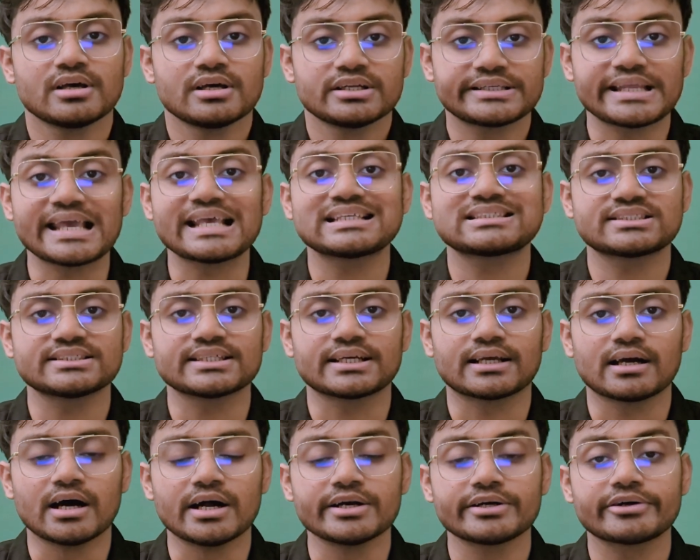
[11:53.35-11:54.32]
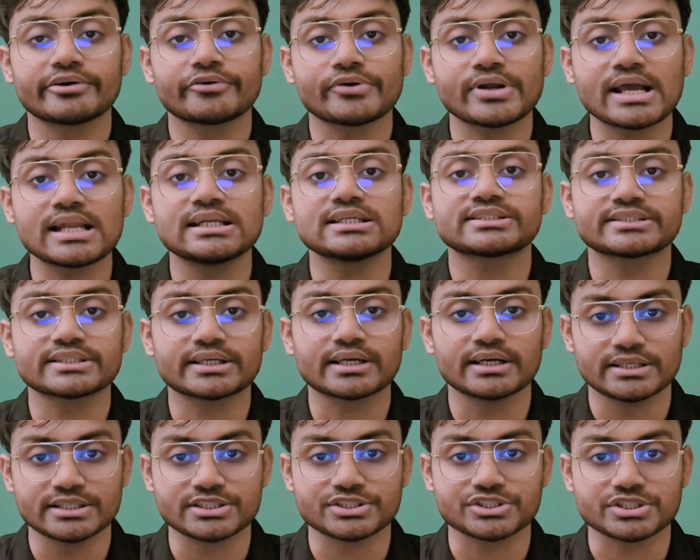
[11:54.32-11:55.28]
testing under realistic
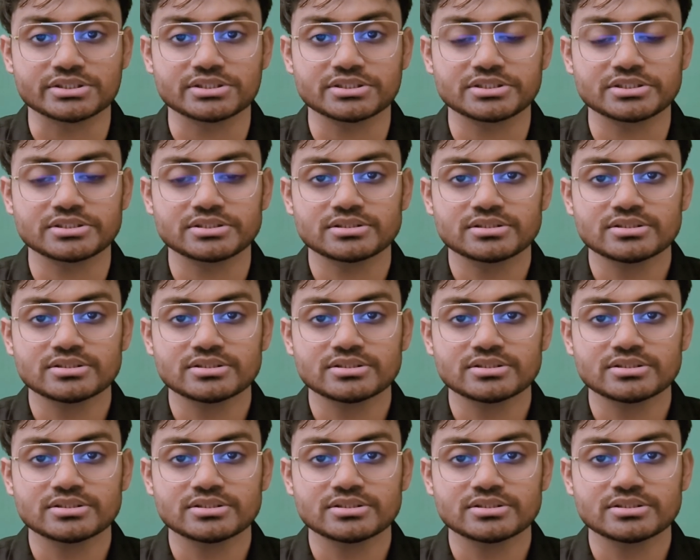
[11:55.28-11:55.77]
conditions.